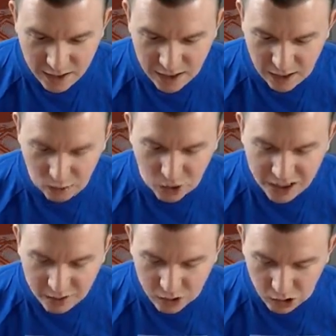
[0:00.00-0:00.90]
We're
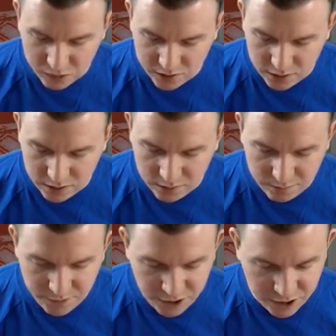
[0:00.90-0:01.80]
getting close to
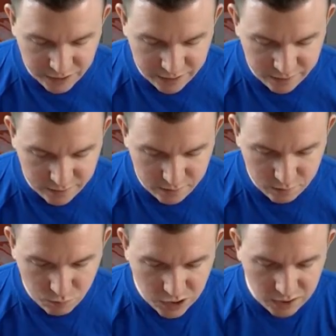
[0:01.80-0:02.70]
finishing this.
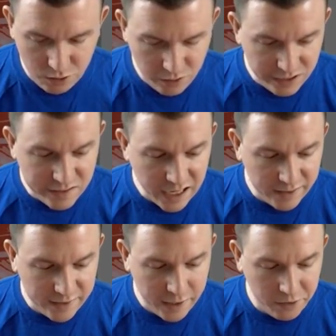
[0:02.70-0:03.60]
We got to do these
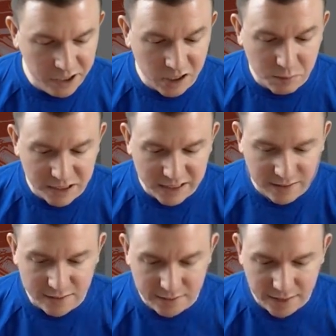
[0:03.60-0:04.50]
guys down here, but
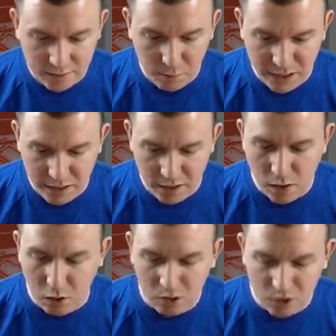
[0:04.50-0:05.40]
that's about it.
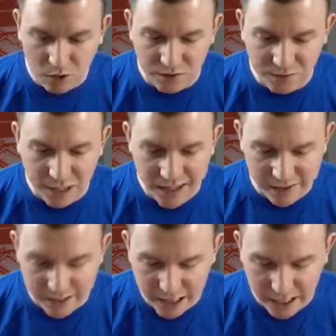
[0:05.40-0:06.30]
All we're doing is flatten
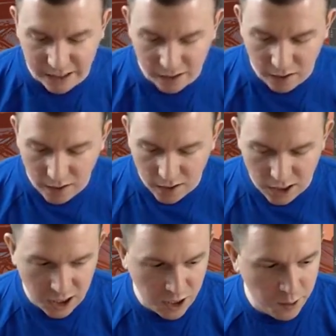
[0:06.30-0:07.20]
today.
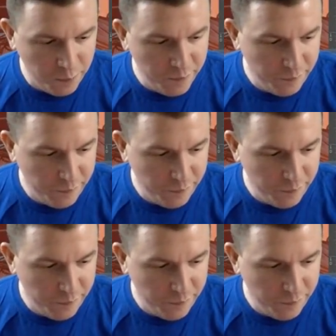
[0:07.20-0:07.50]
And